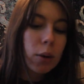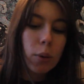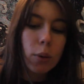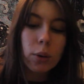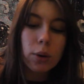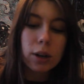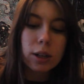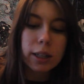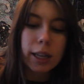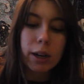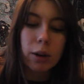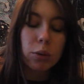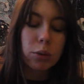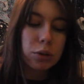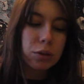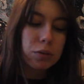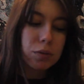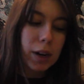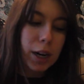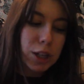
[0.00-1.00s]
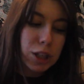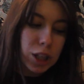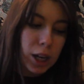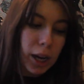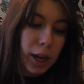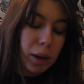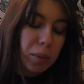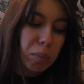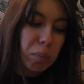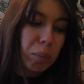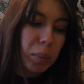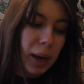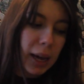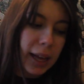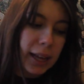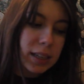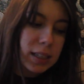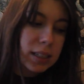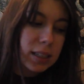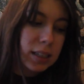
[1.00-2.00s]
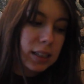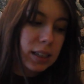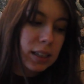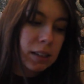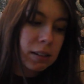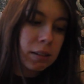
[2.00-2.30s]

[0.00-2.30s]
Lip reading: or like old Russia, but